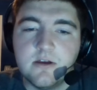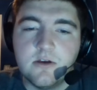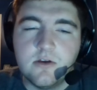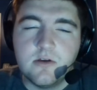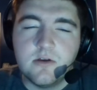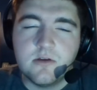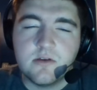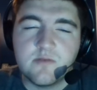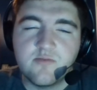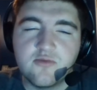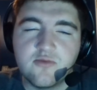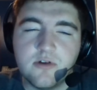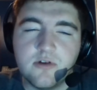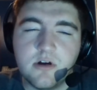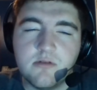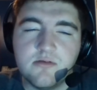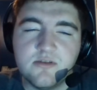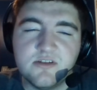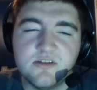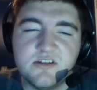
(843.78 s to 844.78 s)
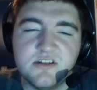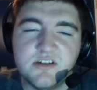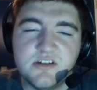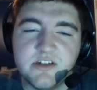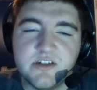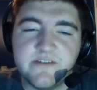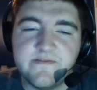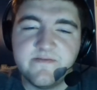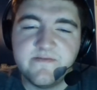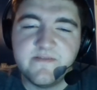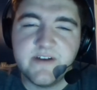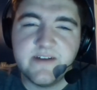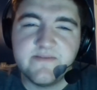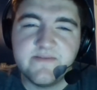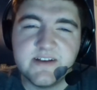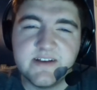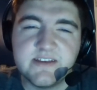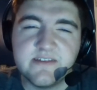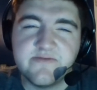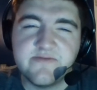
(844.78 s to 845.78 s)
is probably Five
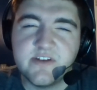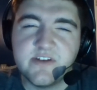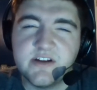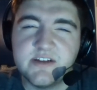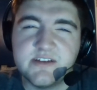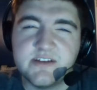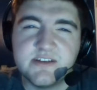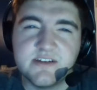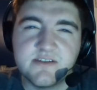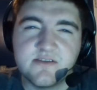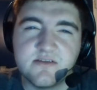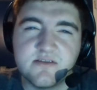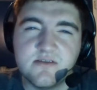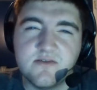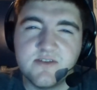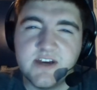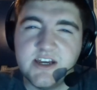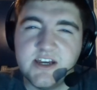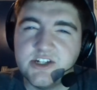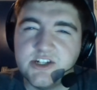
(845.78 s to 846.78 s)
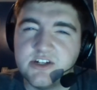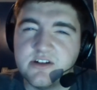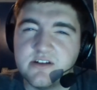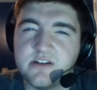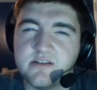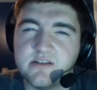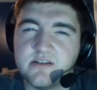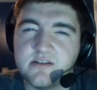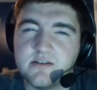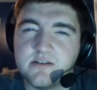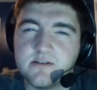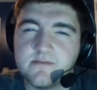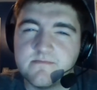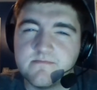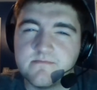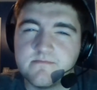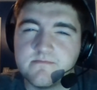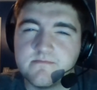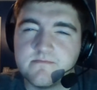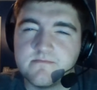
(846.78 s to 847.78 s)
Nights at Freddy's Sister Location, I think.
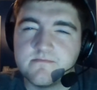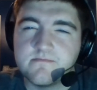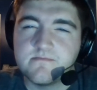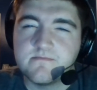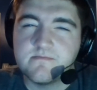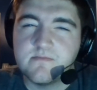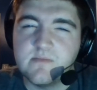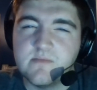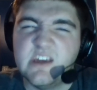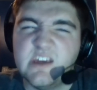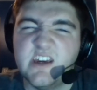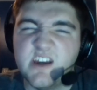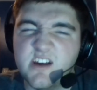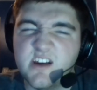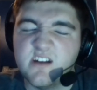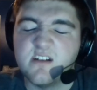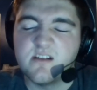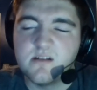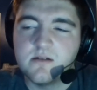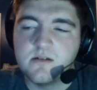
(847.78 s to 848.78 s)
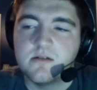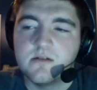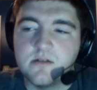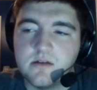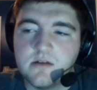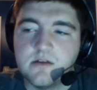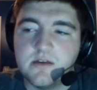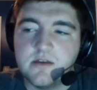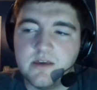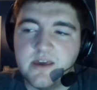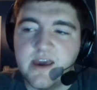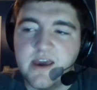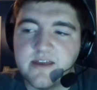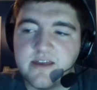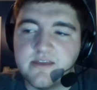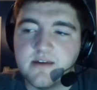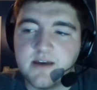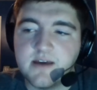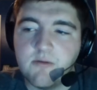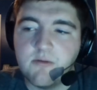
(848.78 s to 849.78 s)
Yeah, I
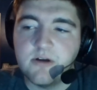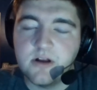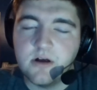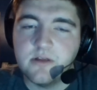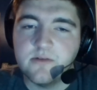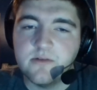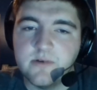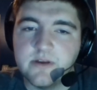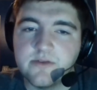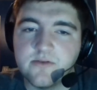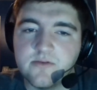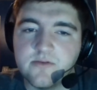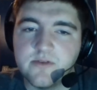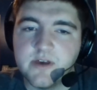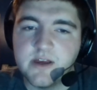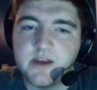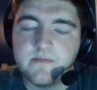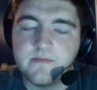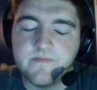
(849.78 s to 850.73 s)
think I went all the way through that.